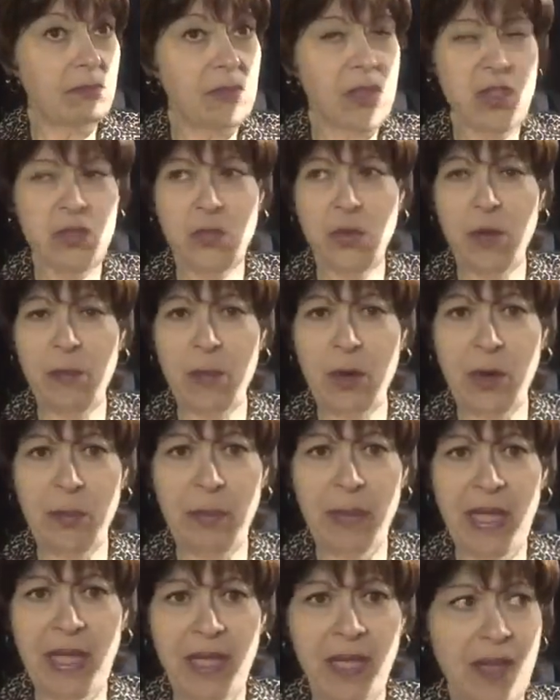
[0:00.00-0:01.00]
This Walmart
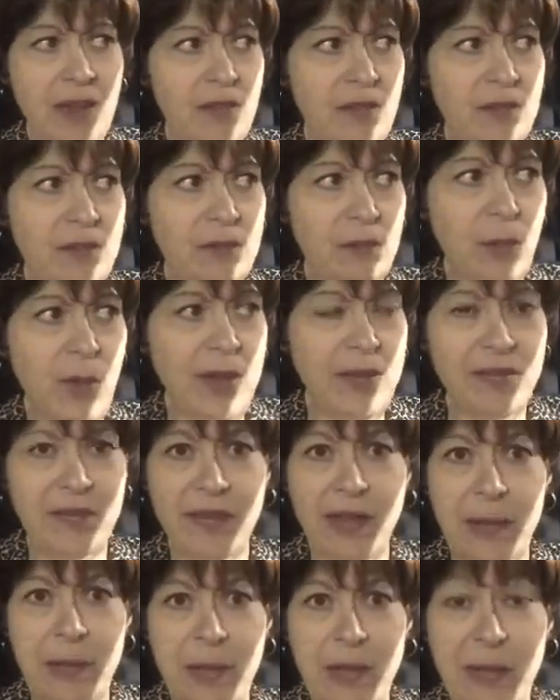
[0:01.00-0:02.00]
may have
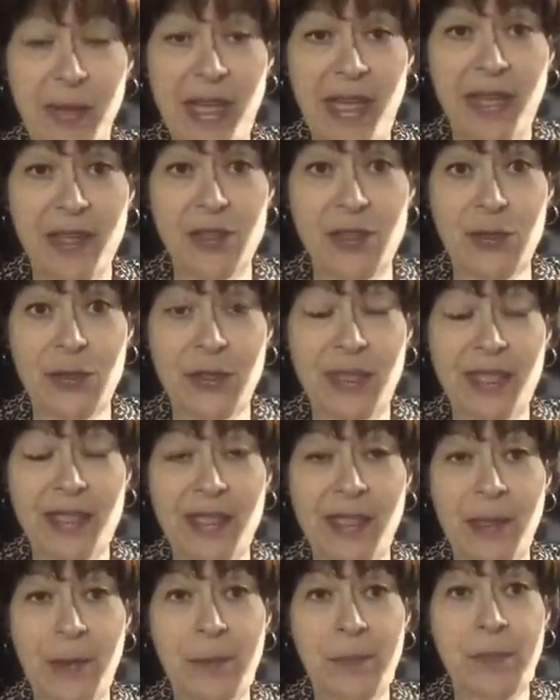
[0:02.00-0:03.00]
Wi-Fi, maybe I can do it
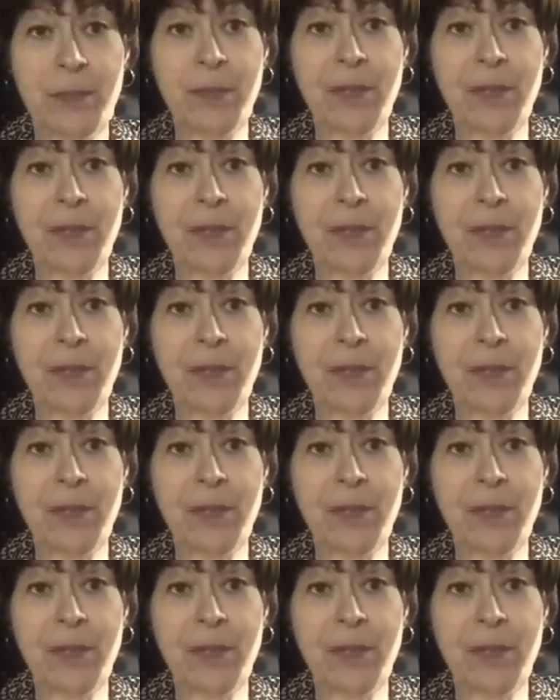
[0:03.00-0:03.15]
in there.